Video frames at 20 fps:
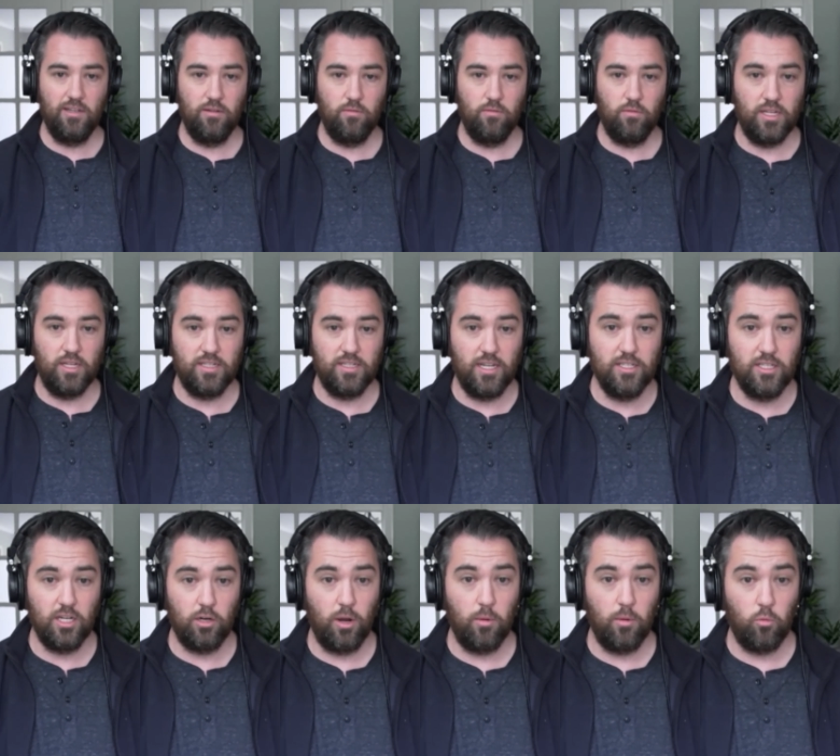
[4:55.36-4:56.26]
is
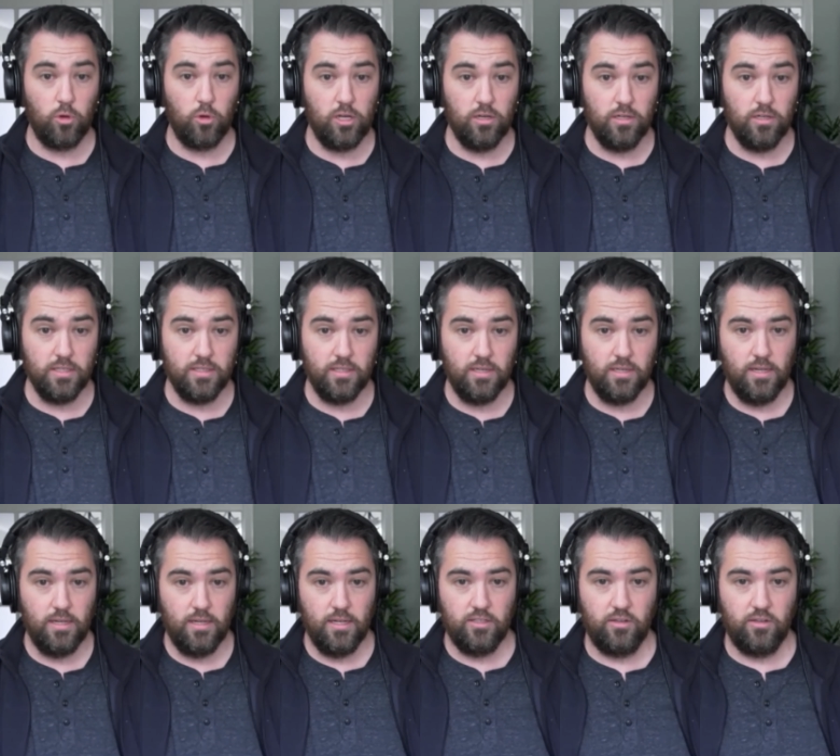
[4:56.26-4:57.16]
Instagram Reels.
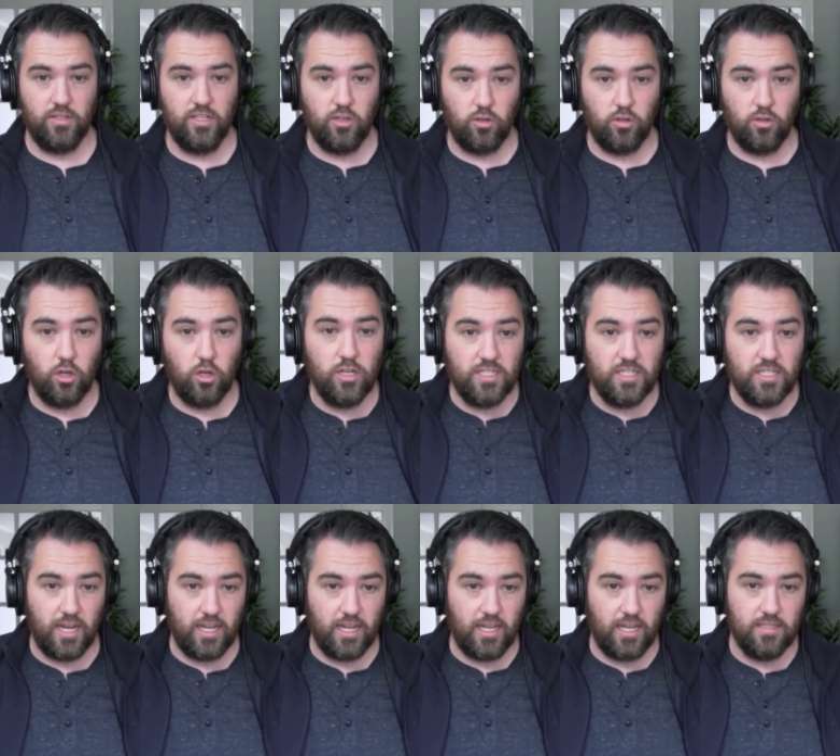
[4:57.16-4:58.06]
So these are 30
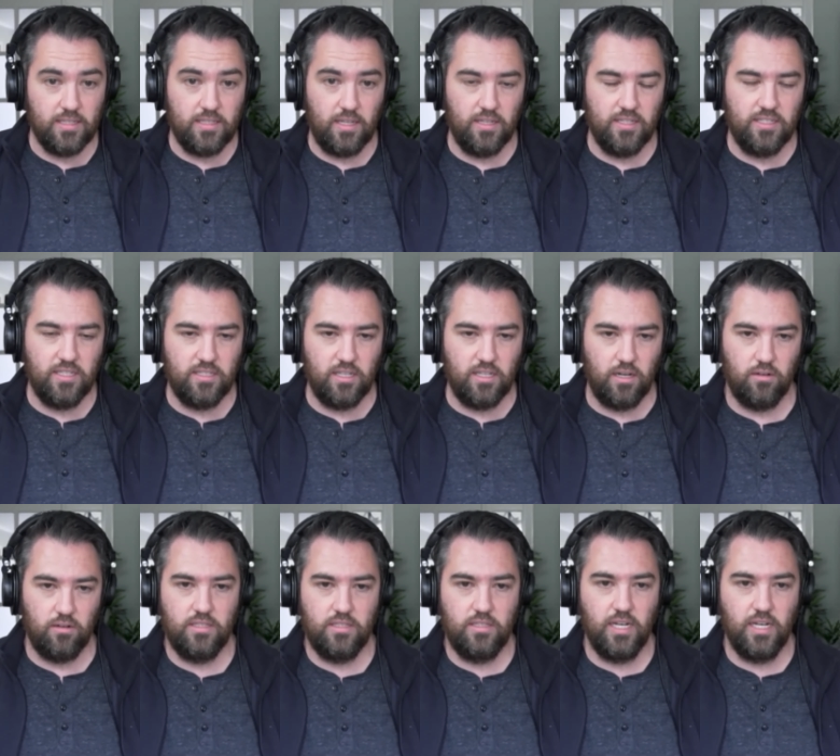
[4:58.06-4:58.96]
seconds, and this is their
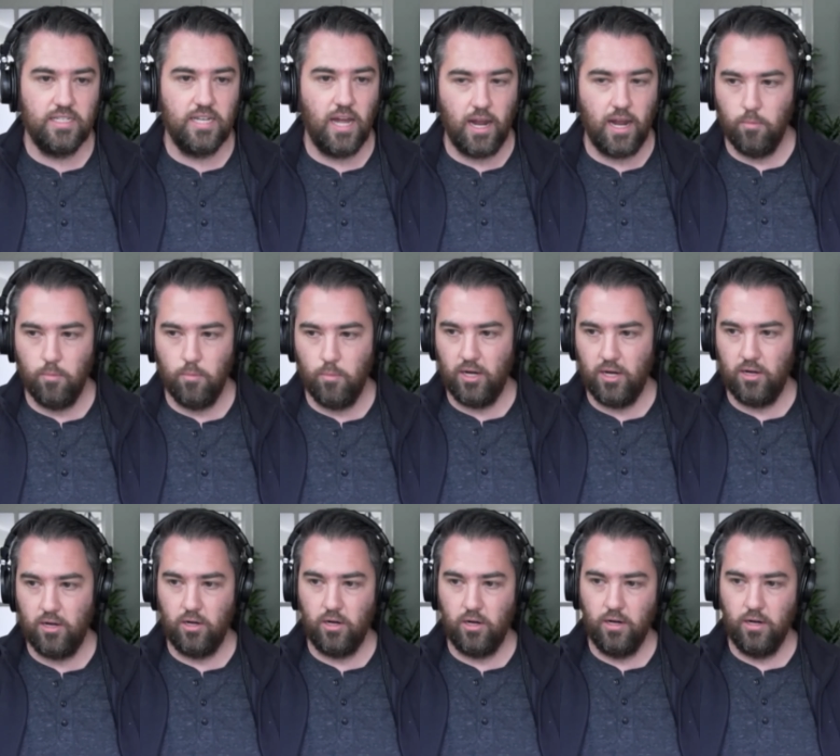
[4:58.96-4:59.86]
TikTok
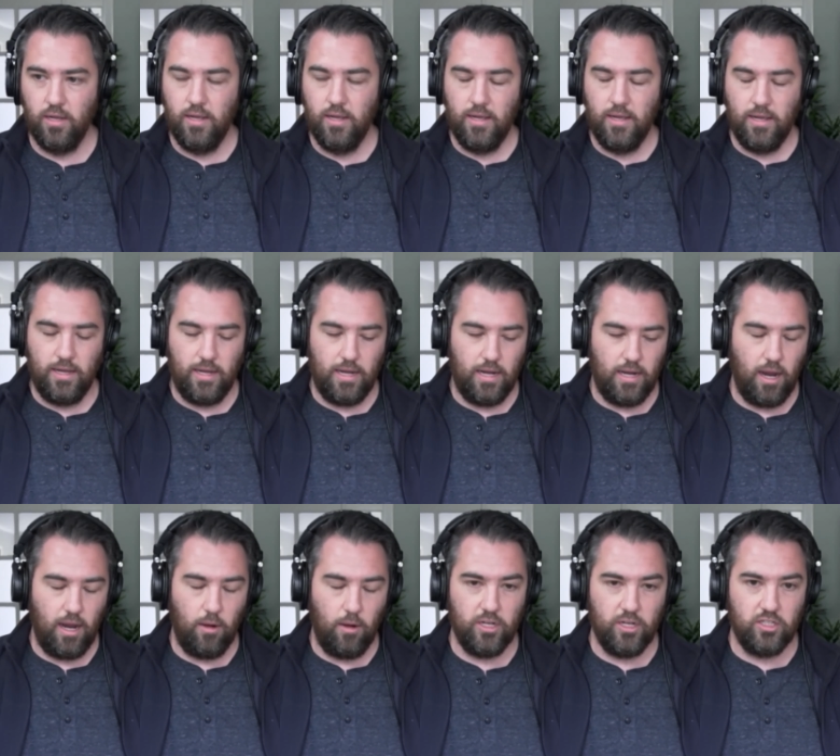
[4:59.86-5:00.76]
competitor uh,
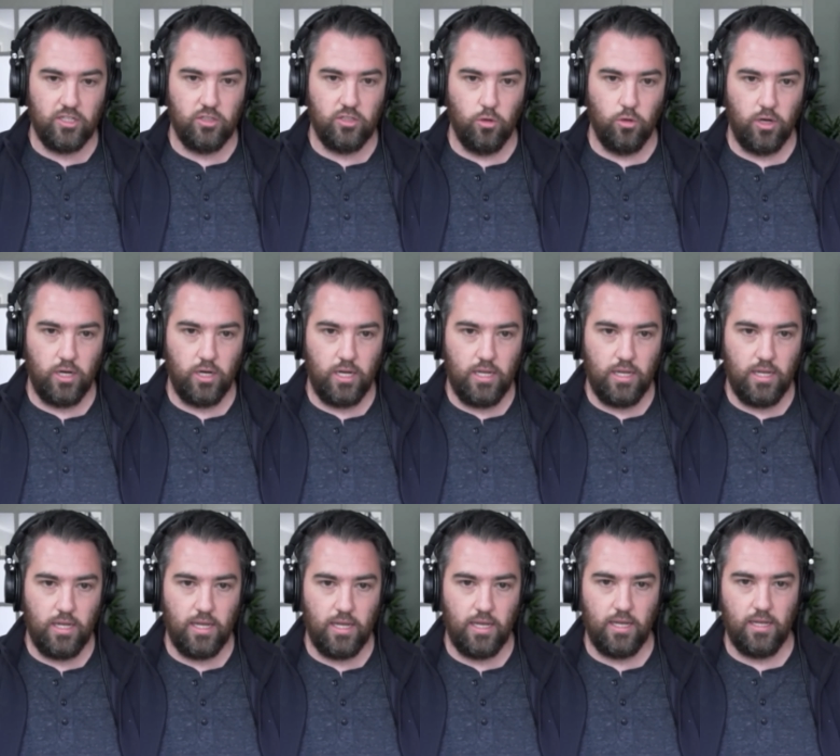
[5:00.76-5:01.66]
I read a story
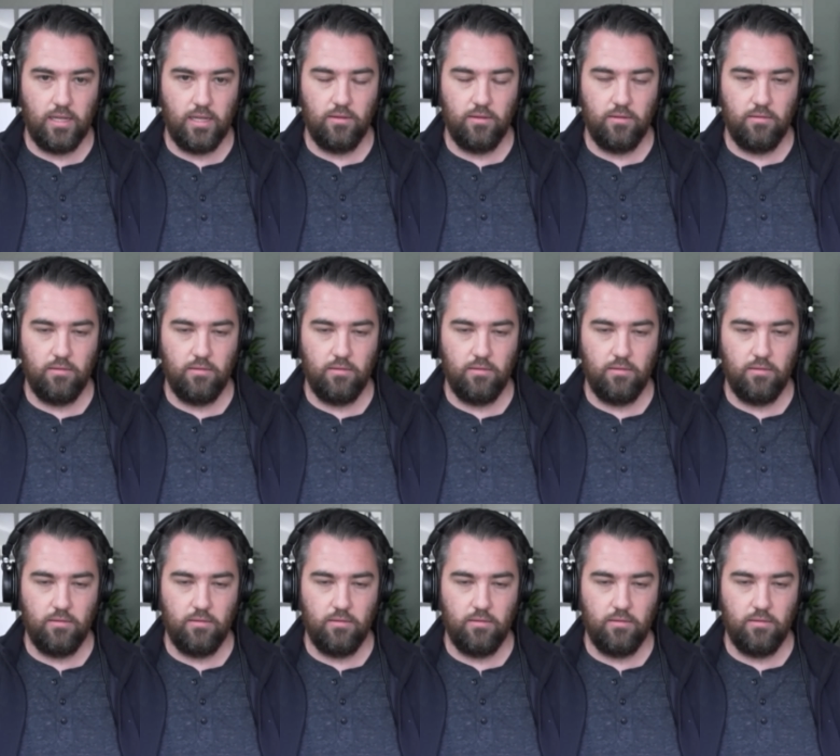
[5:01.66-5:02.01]
it,